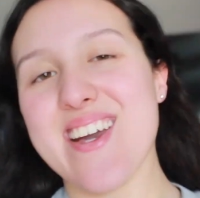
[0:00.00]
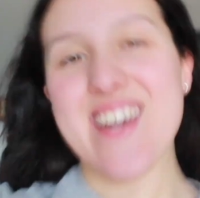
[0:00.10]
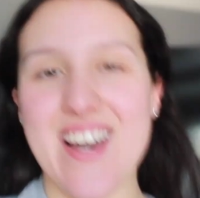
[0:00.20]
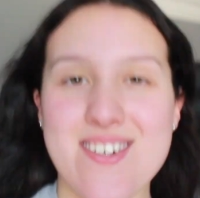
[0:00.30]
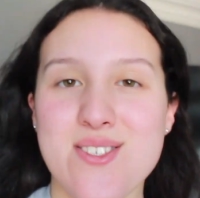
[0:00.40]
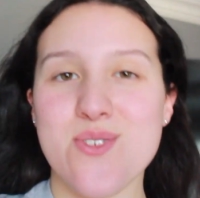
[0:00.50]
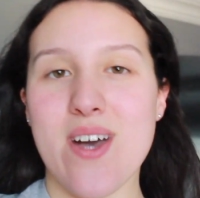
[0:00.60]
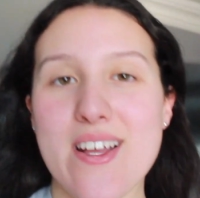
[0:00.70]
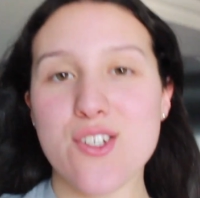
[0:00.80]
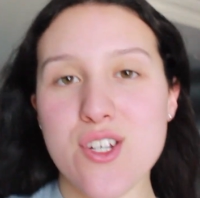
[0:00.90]
Okay guys, so
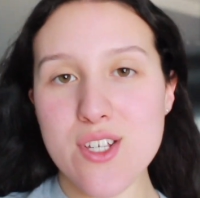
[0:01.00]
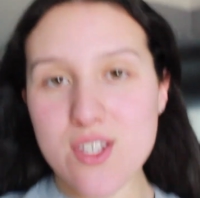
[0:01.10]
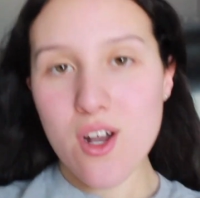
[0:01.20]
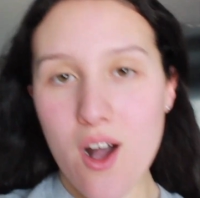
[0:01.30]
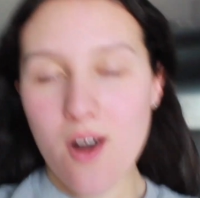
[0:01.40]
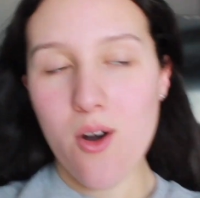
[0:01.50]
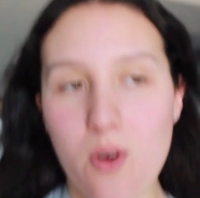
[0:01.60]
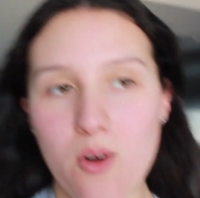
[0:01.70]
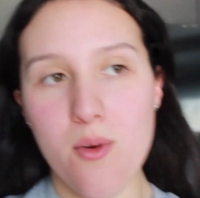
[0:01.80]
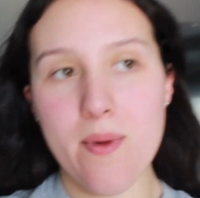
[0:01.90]
I just got
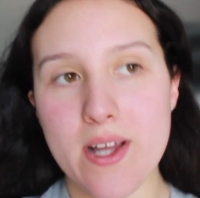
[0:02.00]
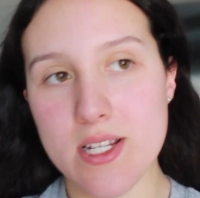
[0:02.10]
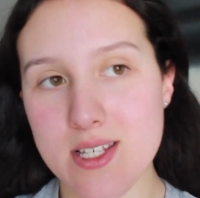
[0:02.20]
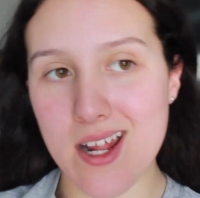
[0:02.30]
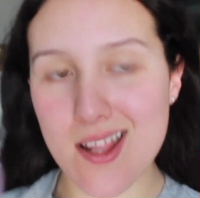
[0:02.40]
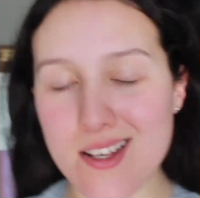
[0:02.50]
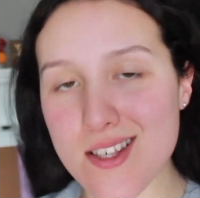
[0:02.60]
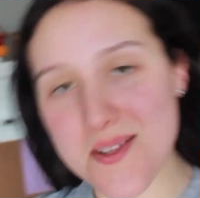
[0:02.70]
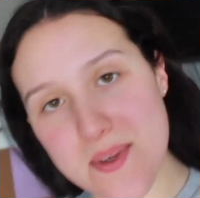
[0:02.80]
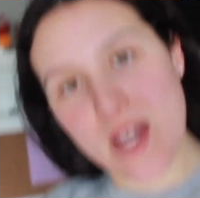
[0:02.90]
home. I decided this is
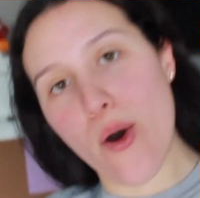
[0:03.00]
going to be